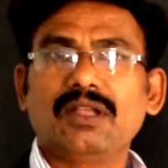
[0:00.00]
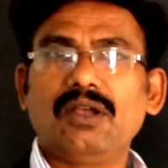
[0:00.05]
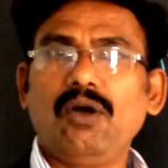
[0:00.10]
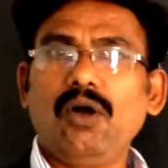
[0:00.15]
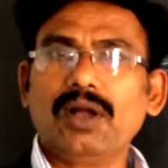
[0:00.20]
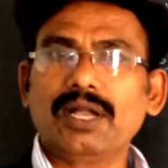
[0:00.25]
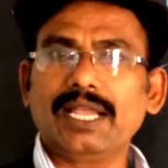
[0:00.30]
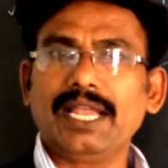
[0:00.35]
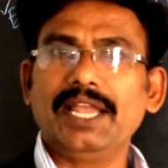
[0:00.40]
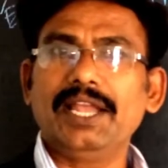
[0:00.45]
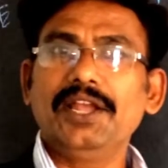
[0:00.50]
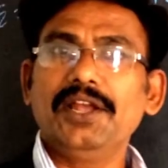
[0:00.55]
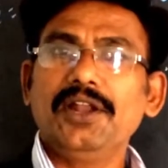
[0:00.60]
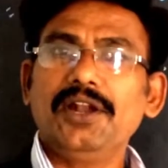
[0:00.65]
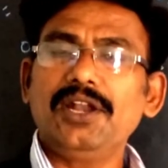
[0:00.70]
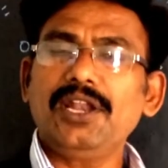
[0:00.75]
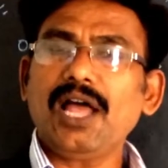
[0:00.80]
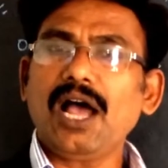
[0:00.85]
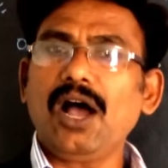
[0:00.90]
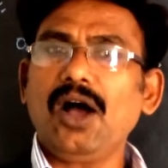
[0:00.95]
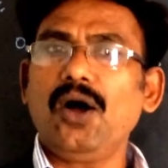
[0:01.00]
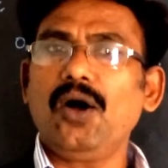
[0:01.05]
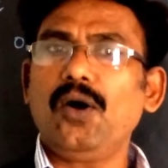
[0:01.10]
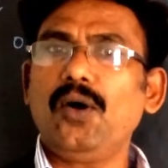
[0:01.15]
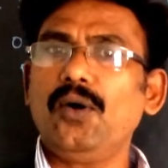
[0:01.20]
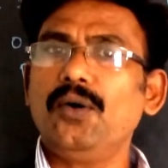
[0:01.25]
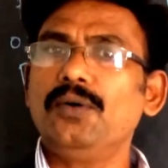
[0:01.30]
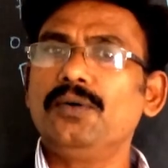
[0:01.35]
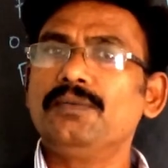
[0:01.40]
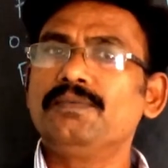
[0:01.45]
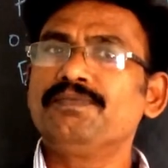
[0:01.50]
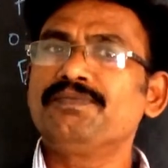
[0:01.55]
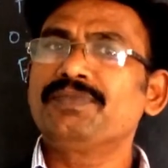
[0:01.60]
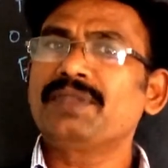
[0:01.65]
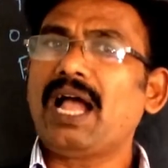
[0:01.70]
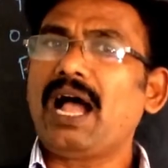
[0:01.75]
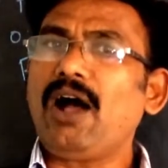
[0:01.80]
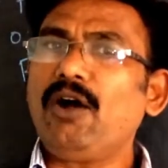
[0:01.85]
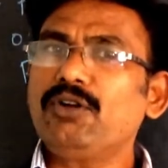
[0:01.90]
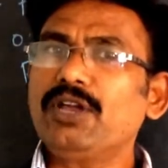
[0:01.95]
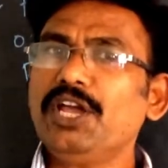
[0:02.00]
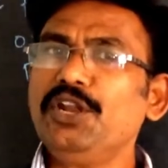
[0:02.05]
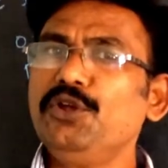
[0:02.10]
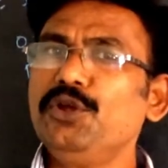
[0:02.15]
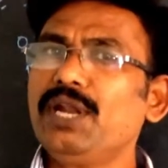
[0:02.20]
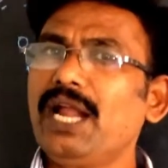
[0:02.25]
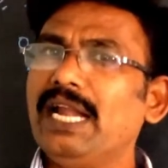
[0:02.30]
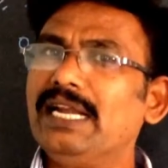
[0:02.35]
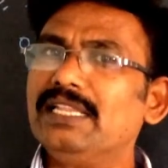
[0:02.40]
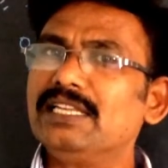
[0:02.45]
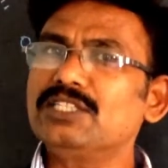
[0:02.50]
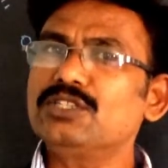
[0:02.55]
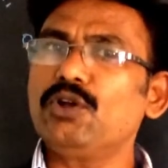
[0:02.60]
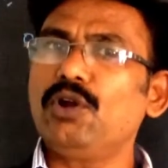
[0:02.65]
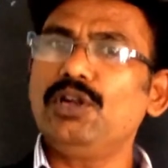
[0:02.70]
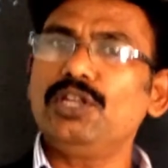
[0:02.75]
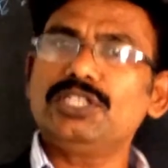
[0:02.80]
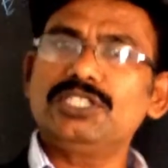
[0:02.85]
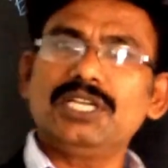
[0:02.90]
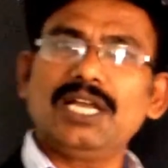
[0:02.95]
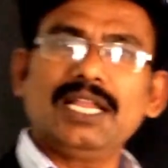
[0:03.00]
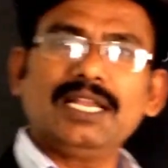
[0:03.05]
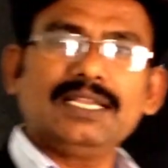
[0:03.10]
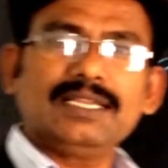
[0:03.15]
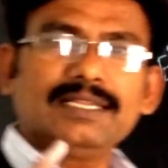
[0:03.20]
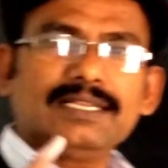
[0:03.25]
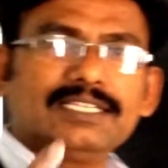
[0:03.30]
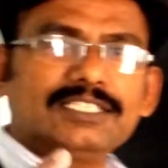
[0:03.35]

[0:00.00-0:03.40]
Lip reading: Okay, now how can you write the solution?